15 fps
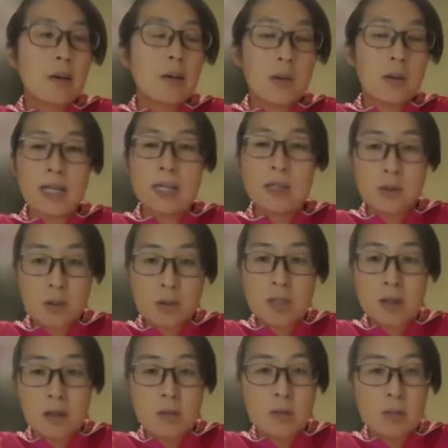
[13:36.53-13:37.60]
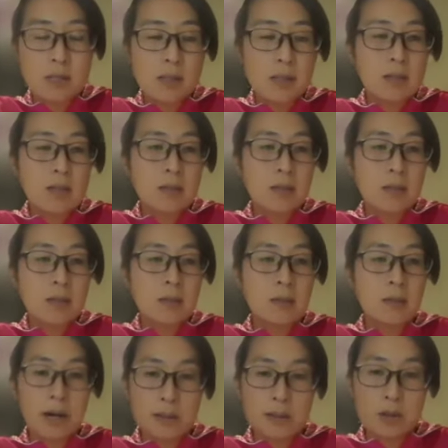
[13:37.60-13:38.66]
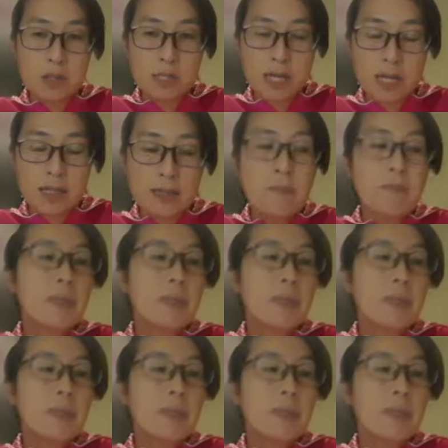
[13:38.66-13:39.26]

what is going on with my project.